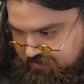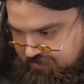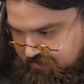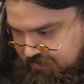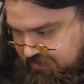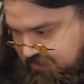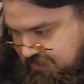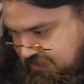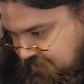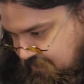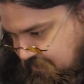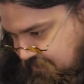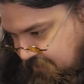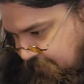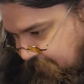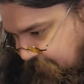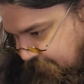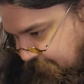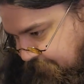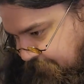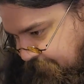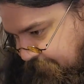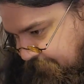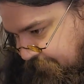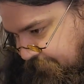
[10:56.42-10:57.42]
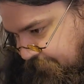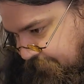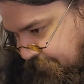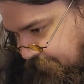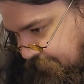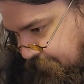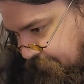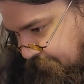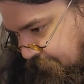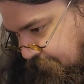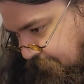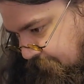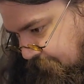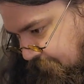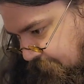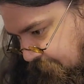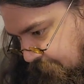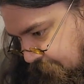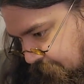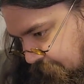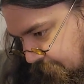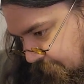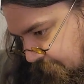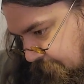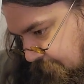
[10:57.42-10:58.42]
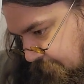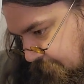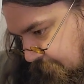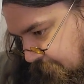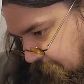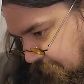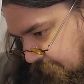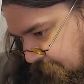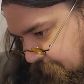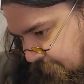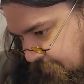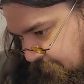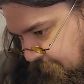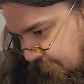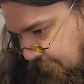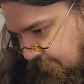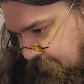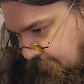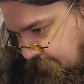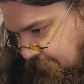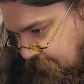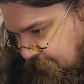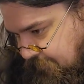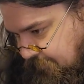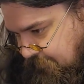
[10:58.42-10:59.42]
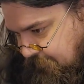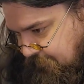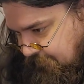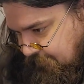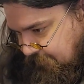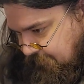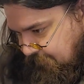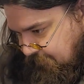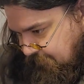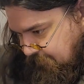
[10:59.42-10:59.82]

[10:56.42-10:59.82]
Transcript: Nobody speaks.